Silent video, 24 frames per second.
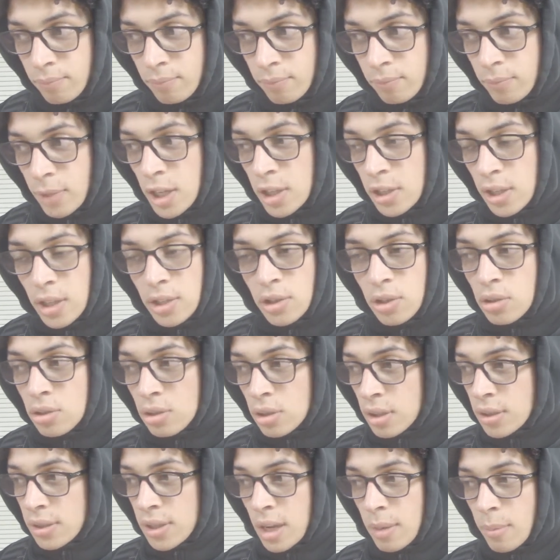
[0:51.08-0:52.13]
It's usually the
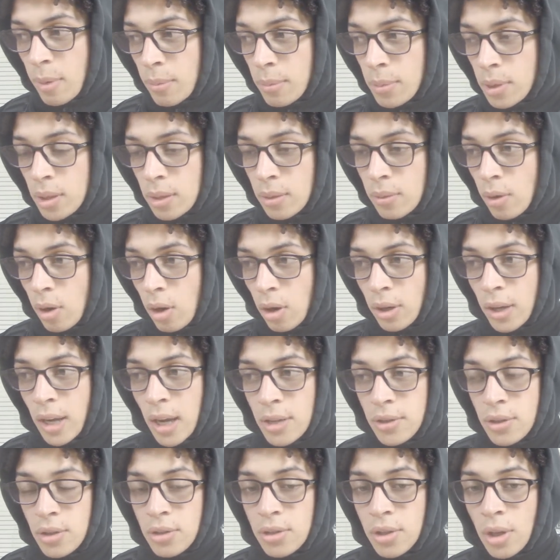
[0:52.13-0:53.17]
same. I mean, our guys
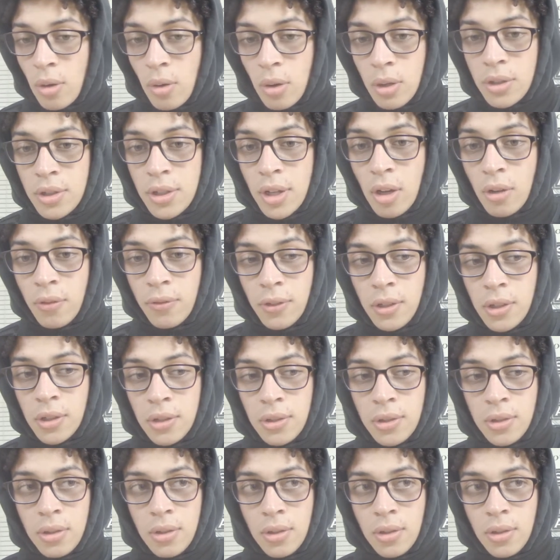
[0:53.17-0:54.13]
are so unselfish.